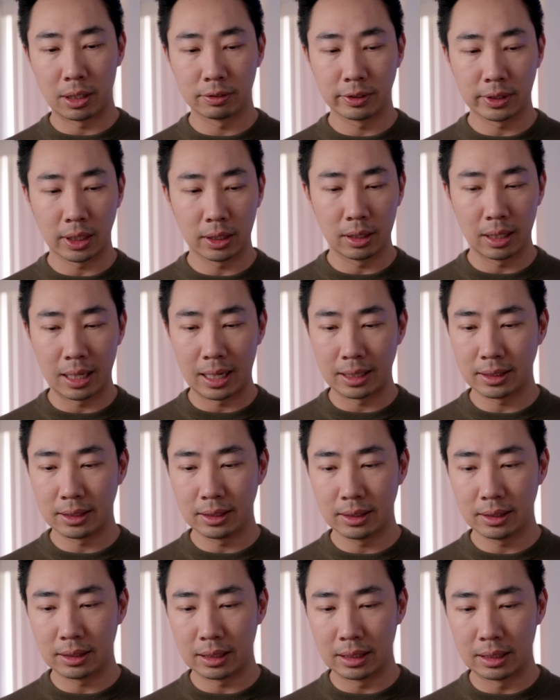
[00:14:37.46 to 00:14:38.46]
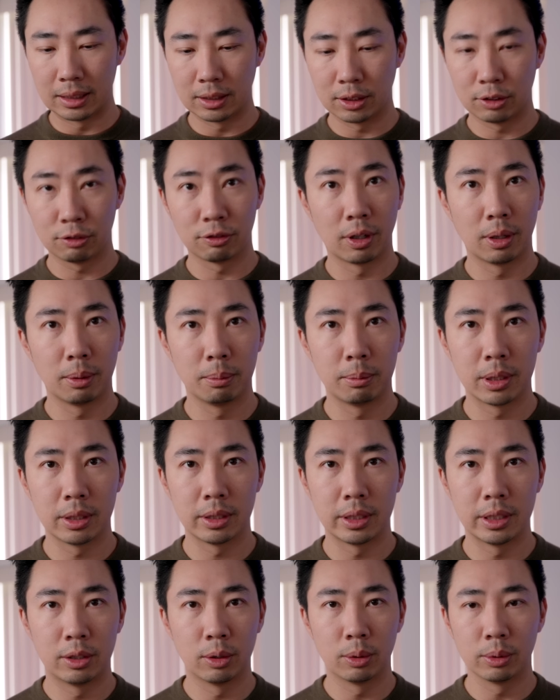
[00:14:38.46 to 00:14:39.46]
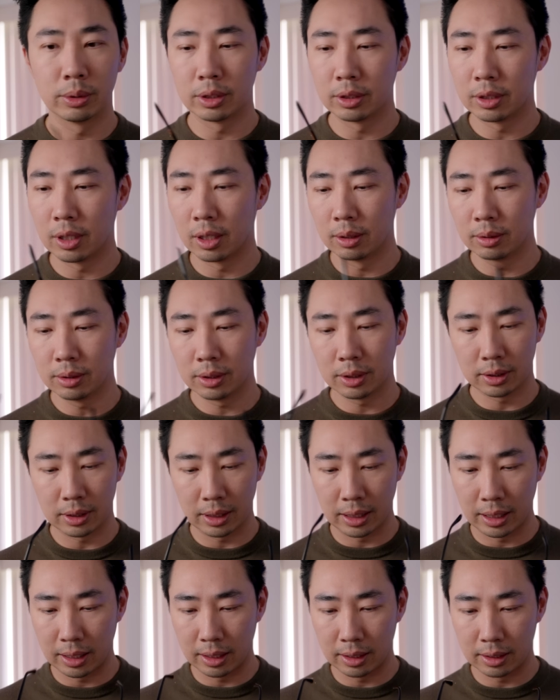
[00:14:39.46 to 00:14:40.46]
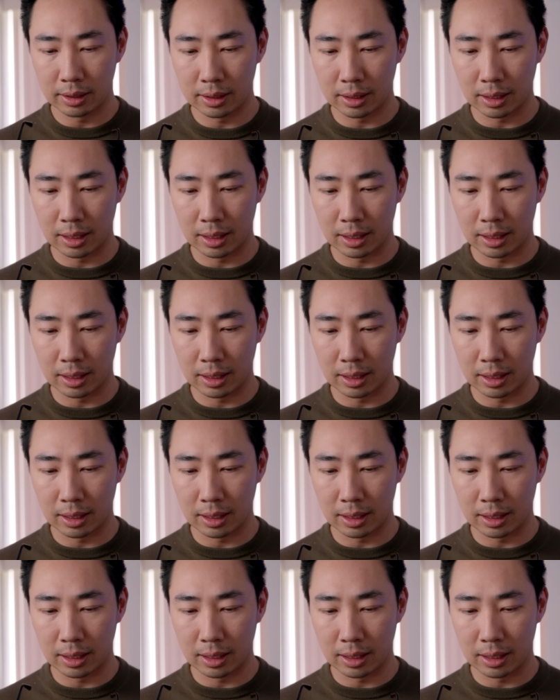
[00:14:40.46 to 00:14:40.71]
of sunglasses is from the Golden Coast, and